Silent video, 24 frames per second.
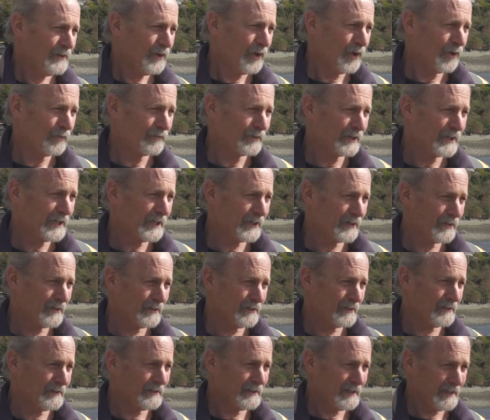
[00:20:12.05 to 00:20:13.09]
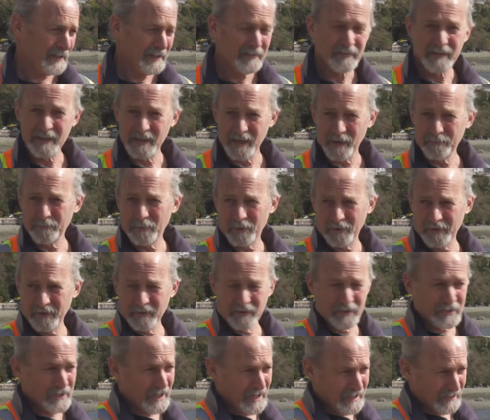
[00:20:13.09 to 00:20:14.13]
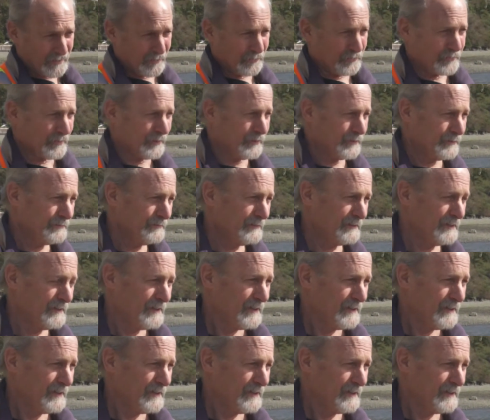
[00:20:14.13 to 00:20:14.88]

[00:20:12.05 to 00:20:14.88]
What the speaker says: over here in the upper intertidal zone.